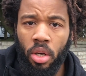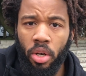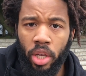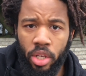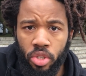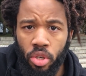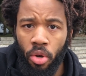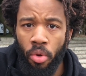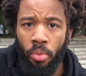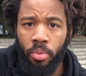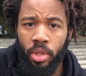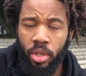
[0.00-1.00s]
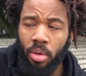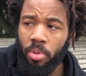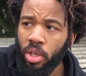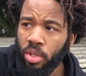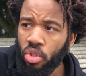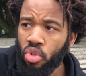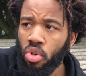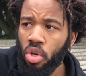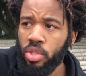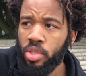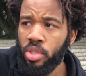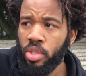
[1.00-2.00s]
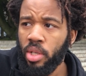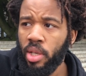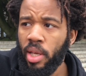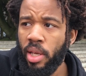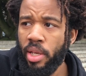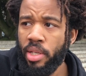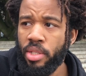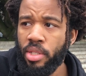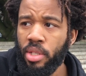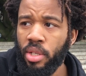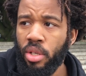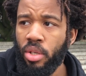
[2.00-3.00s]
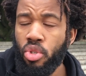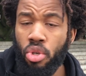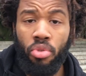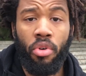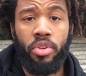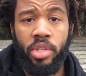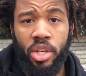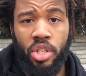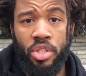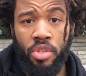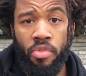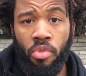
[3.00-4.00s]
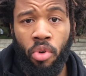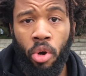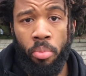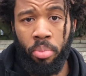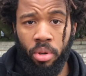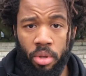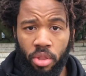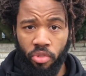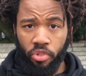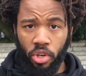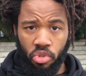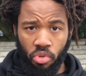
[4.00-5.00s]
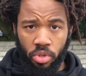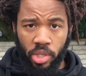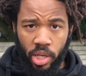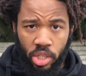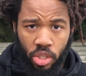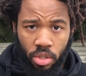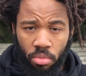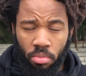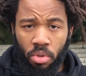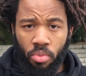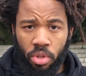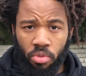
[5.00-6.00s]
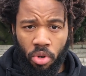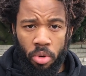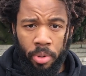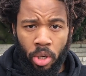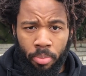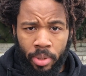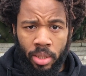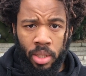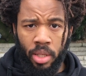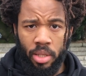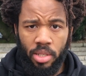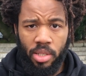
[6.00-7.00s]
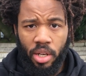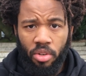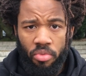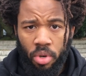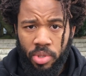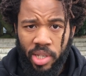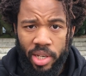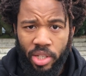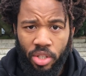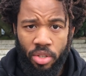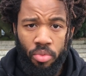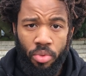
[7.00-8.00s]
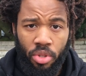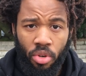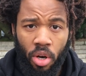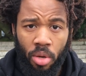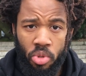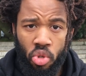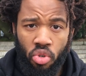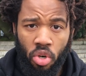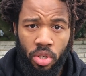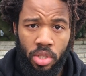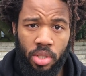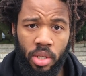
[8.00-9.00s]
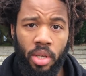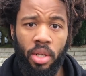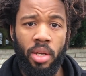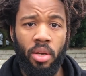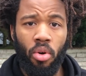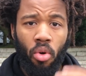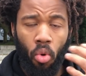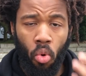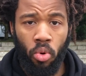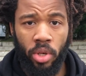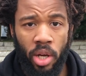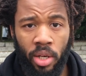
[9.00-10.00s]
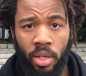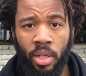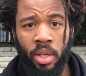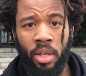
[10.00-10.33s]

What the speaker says: Okay, so the double under cross is two rotations of the rope. The first rotation with the rope open, the second rotation with your arms crossed. All done